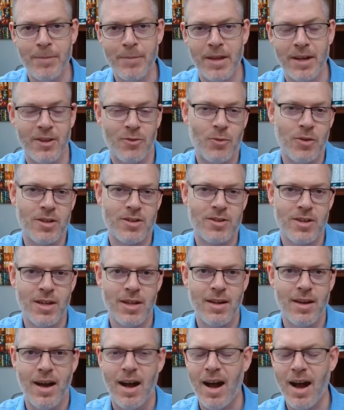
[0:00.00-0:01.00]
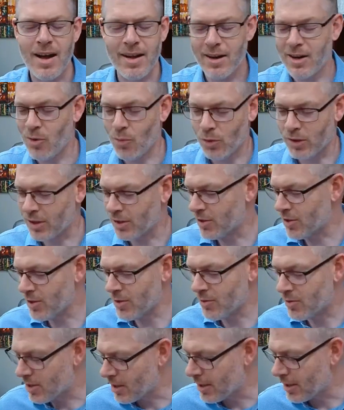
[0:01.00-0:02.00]
In other words, I don't know what to
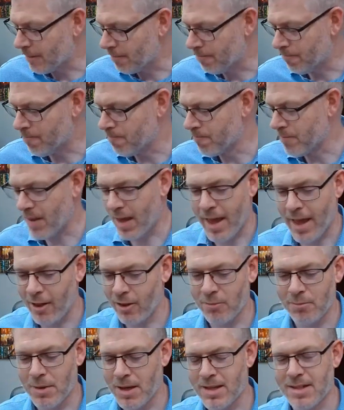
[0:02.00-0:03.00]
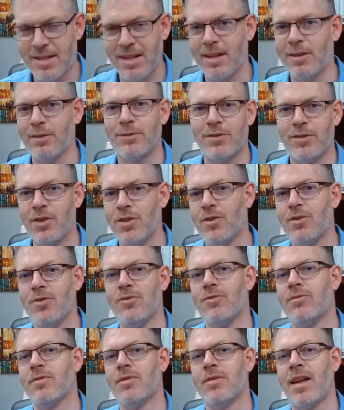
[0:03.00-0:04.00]
do to help myself
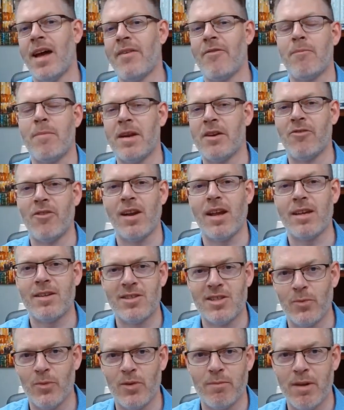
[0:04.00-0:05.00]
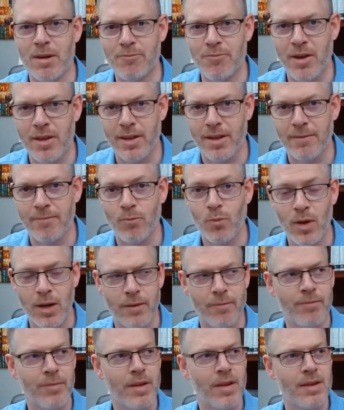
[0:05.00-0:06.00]
to have a better relationship with my brother.
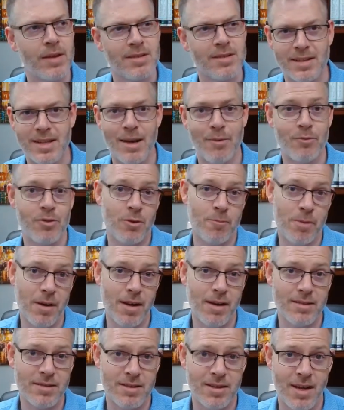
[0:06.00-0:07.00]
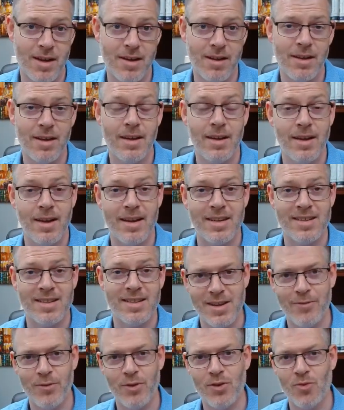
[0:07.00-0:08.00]
Well, sit down with your pastor and see
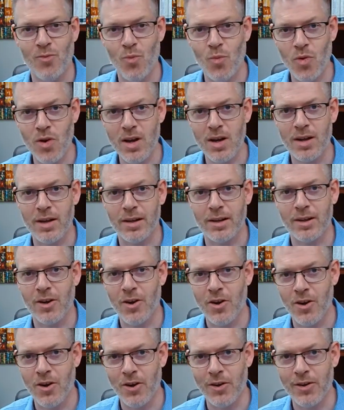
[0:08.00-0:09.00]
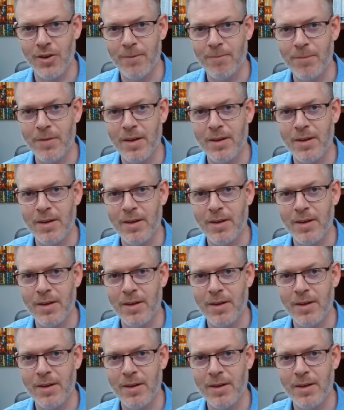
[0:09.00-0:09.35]
if you can work on